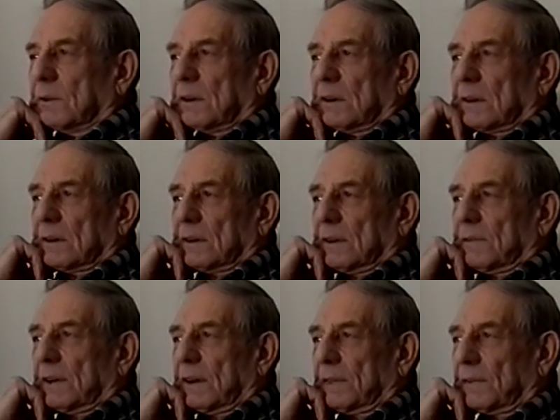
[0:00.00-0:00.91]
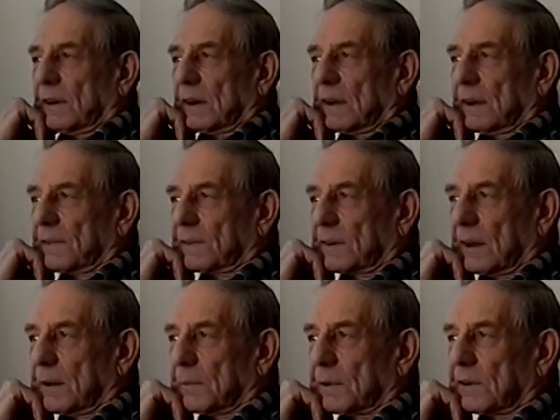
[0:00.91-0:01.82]
lived half our life
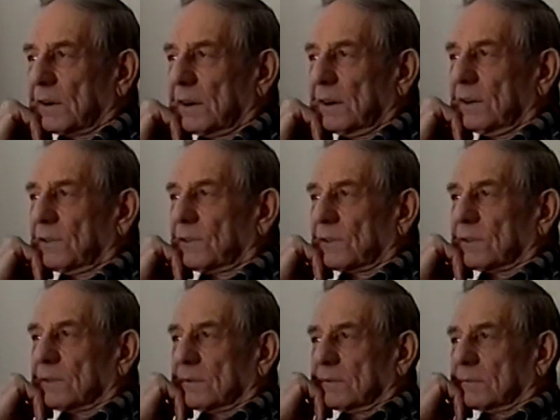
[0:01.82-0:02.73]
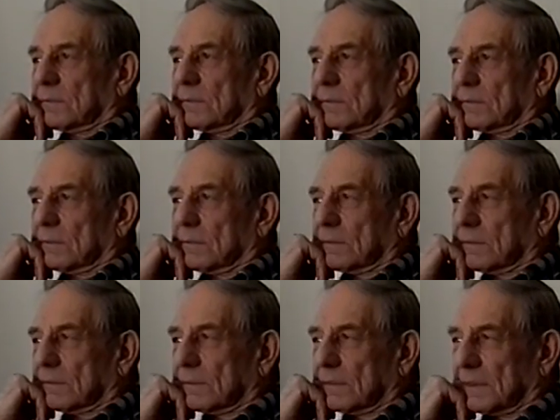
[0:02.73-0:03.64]
climbing trees
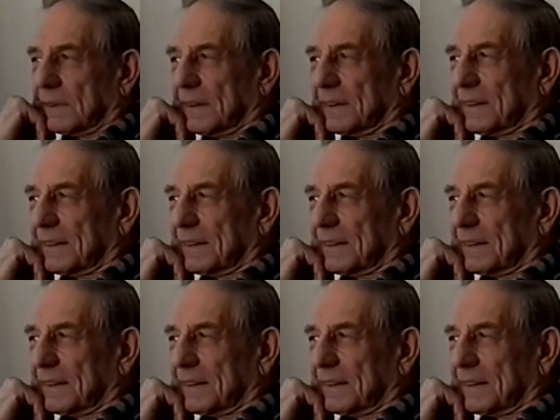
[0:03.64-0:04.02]
and